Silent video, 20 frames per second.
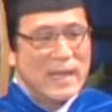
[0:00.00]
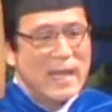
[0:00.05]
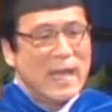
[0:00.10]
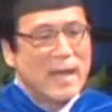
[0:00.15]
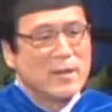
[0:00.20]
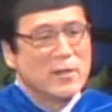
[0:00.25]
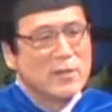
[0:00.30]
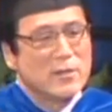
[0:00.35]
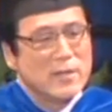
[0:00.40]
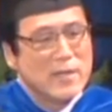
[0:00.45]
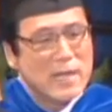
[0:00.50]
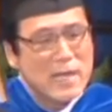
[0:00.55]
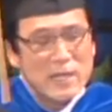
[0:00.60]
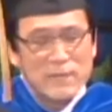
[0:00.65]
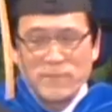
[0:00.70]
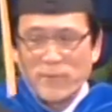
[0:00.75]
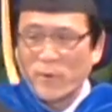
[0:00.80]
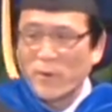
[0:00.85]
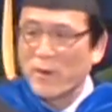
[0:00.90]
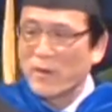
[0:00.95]
and the need
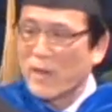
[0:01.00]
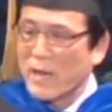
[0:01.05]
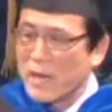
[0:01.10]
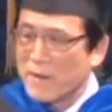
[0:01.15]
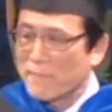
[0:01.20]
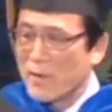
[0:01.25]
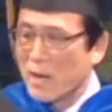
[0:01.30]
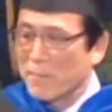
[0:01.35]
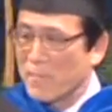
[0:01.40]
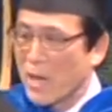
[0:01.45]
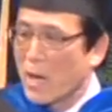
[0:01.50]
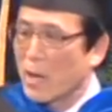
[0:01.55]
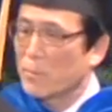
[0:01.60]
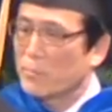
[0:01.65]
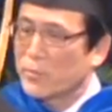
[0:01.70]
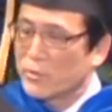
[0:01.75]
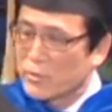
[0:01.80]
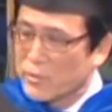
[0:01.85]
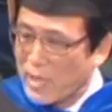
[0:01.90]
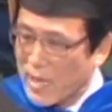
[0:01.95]
for environmental
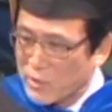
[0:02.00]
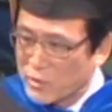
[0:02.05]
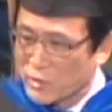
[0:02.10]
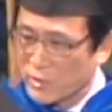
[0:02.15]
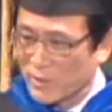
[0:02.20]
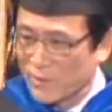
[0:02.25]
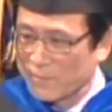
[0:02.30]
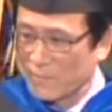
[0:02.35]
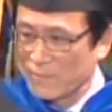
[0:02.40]
protection.